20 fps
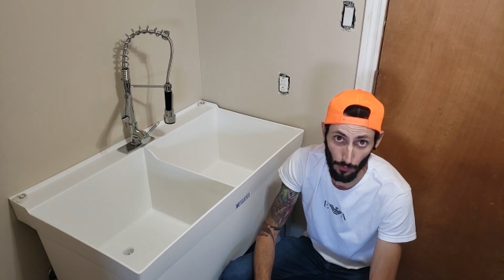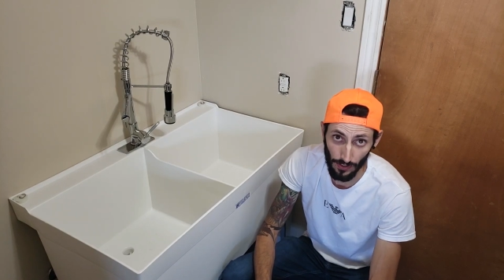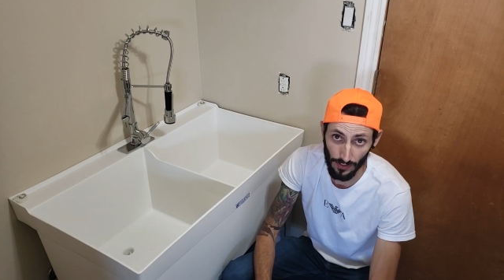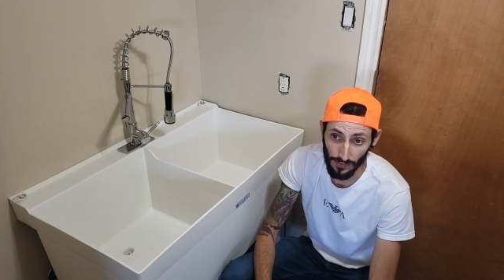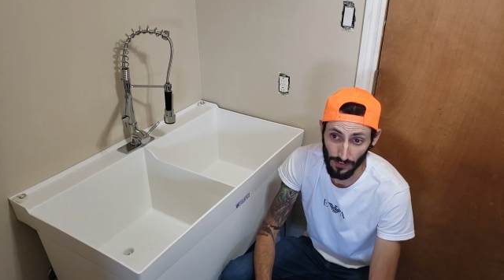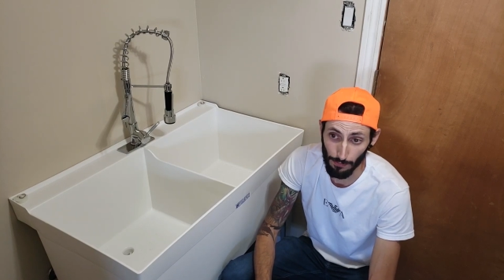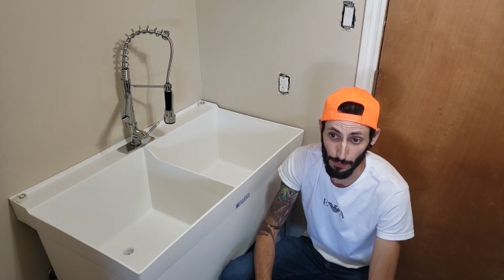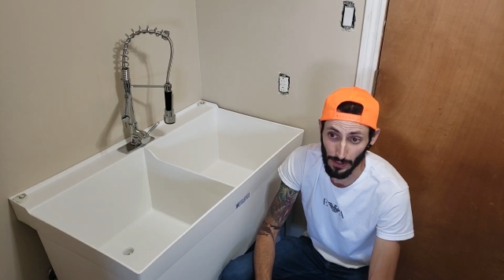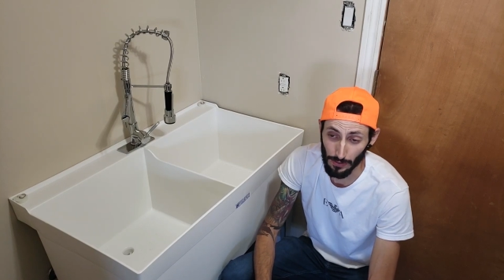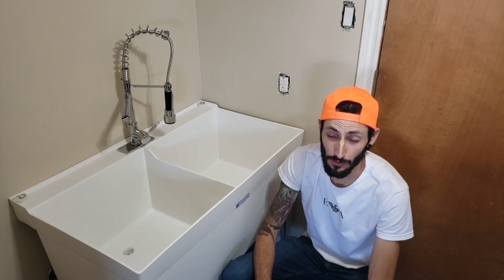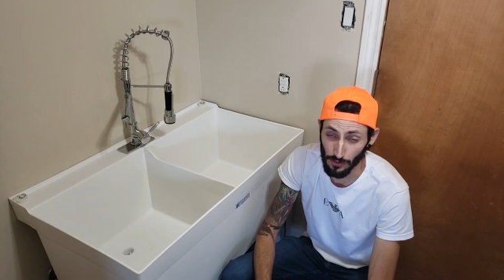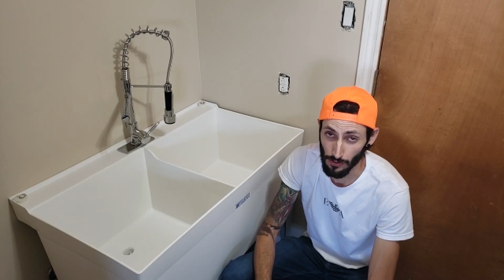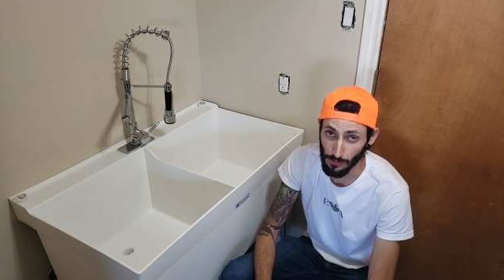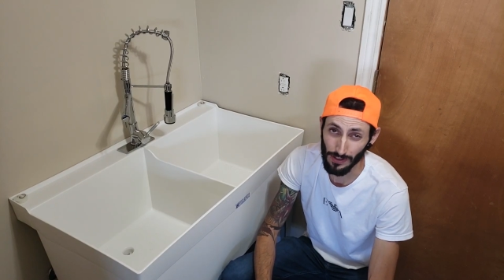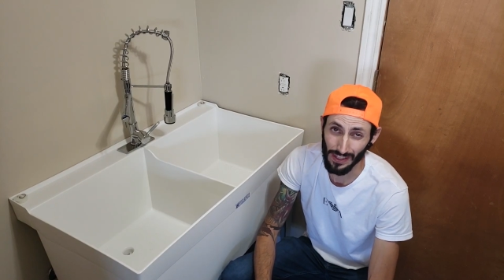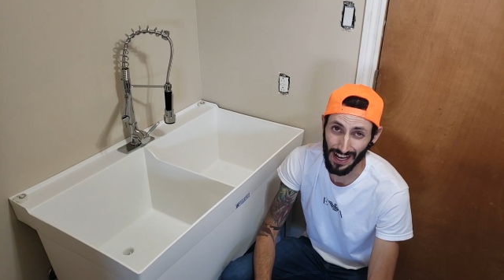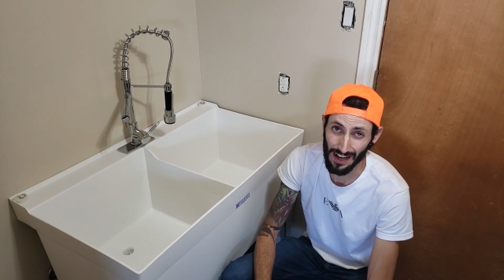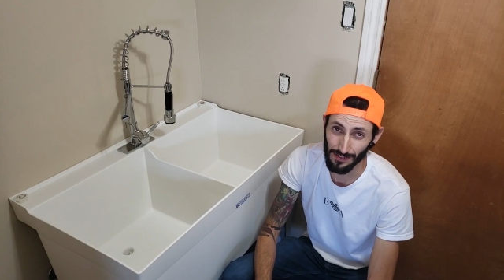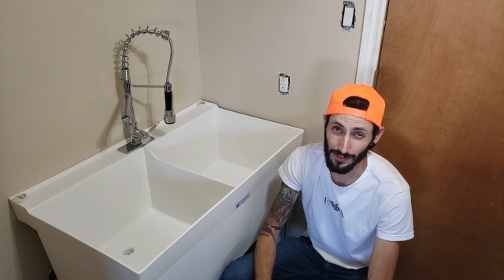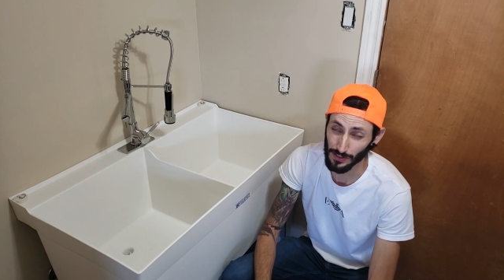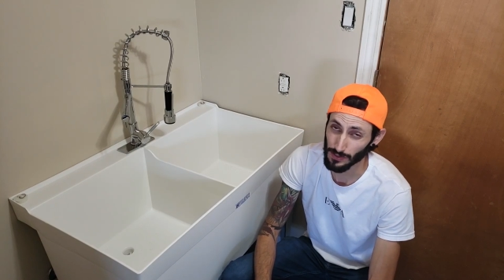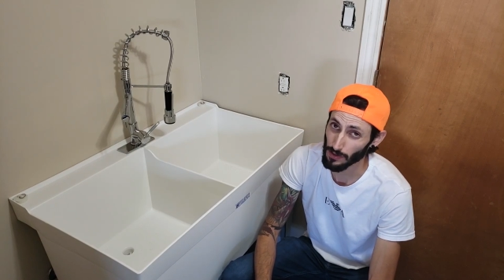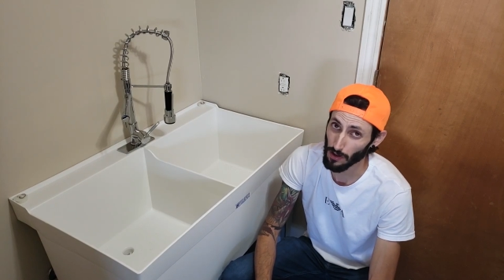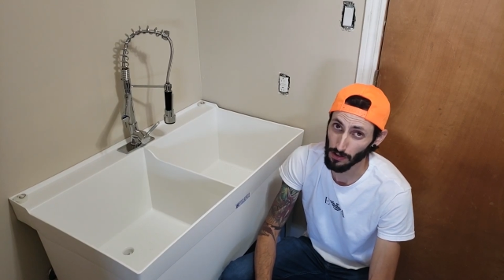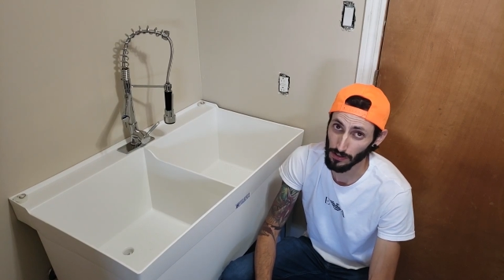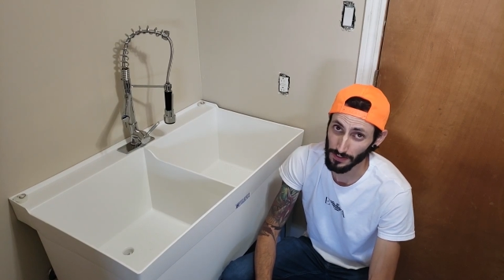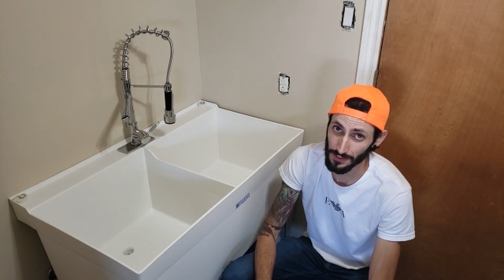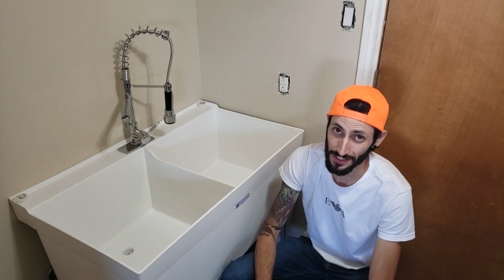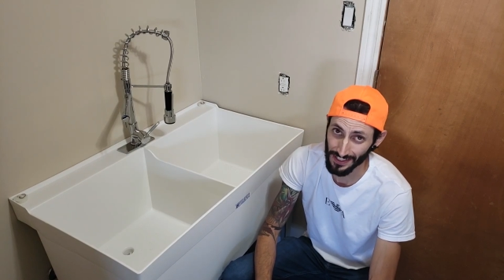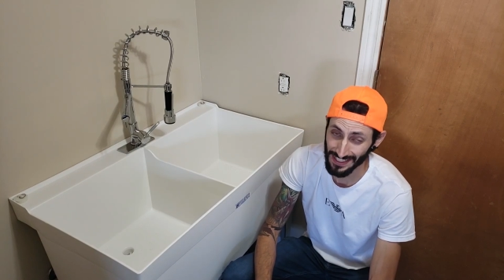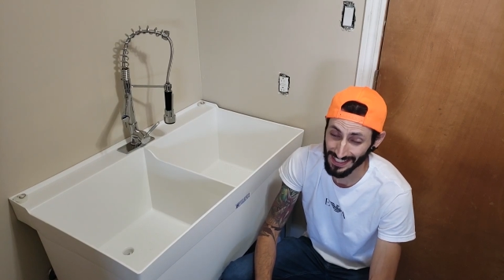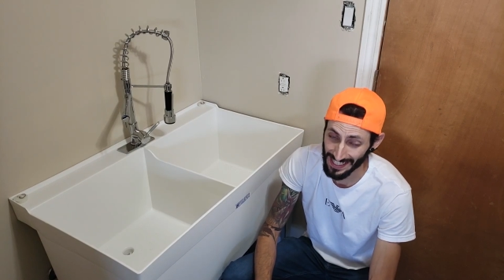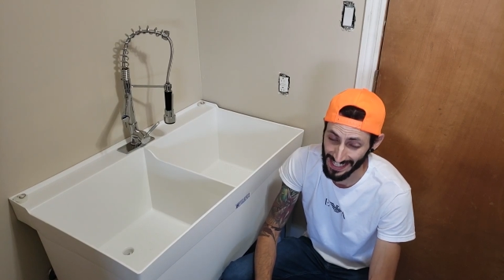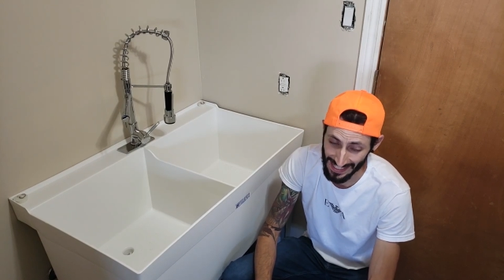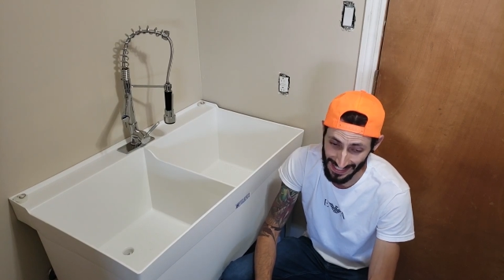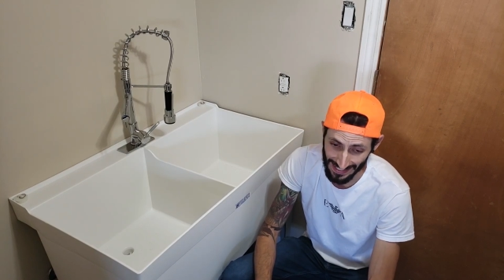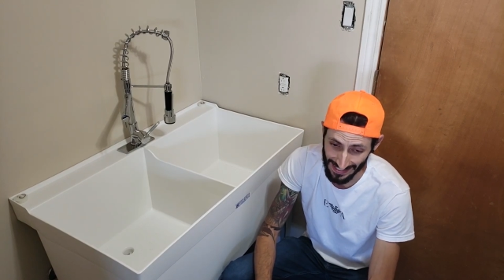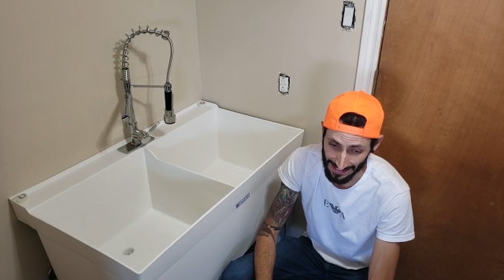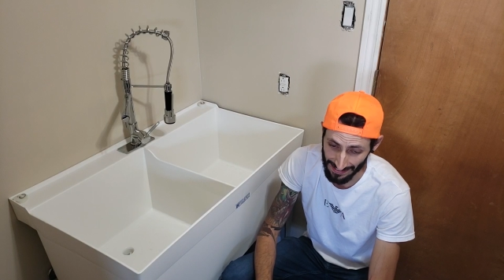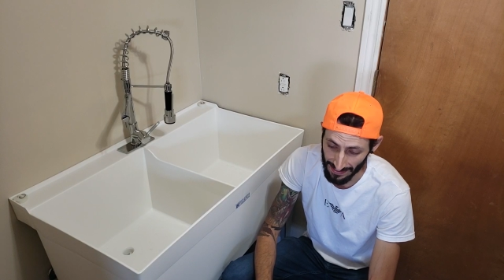was about $2,000
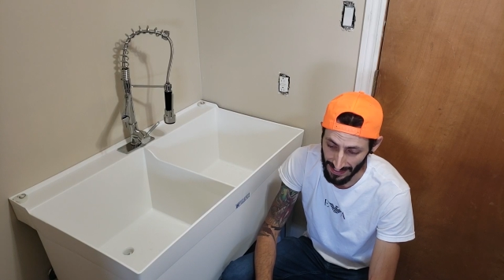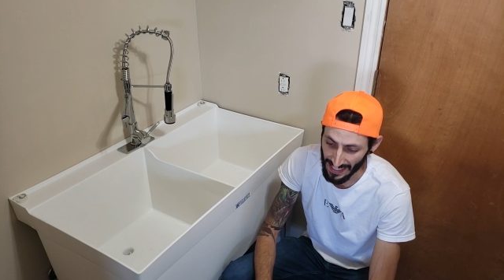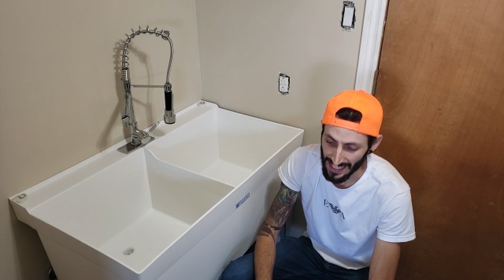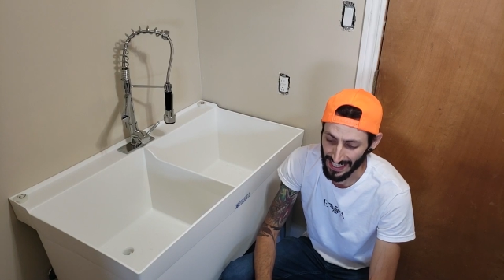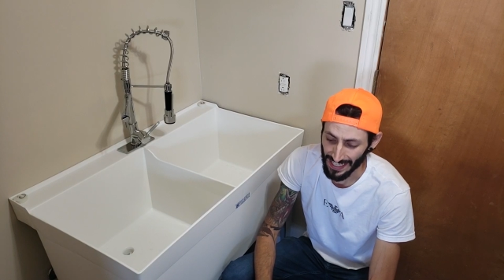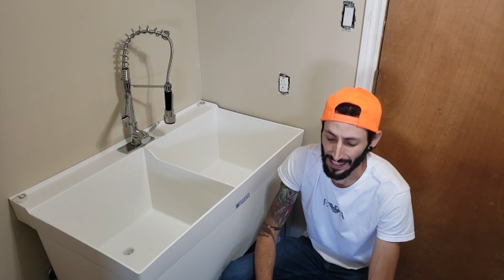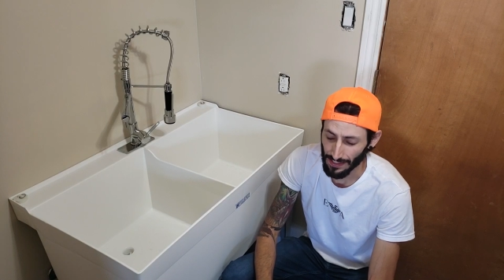Canadian,